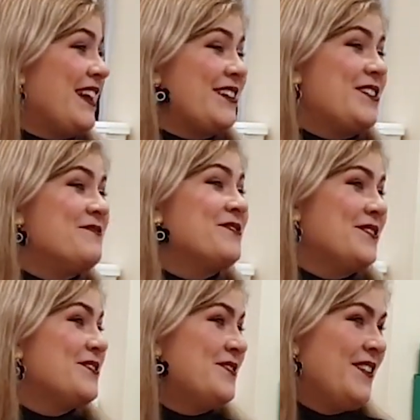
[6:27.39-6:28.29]
come to a
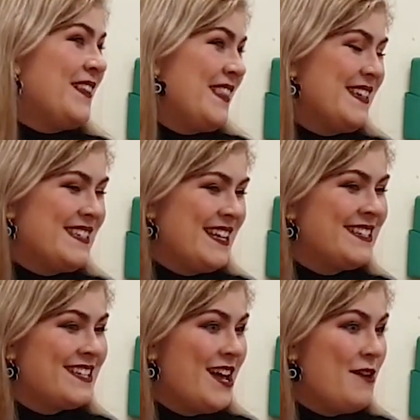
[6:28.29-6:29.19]
school like this
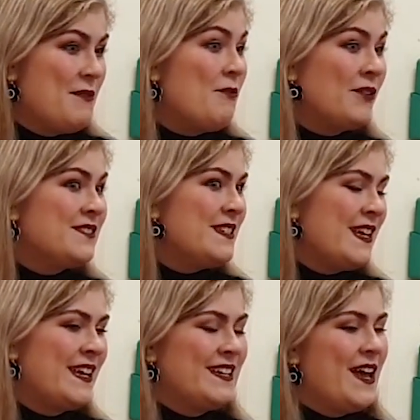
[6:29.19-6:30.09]
and be wanted
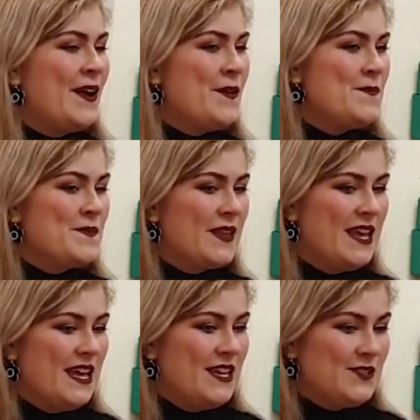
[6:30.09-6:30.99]
here.
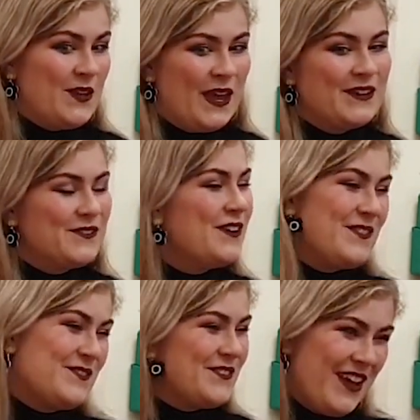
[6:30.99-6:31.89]
So
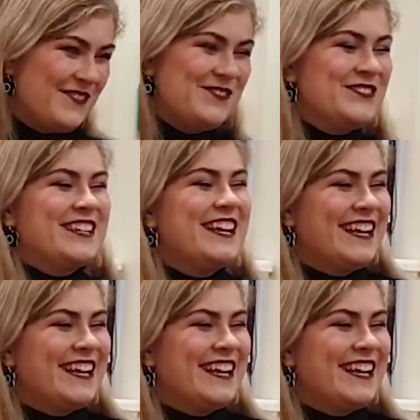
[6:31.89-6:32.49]
fund.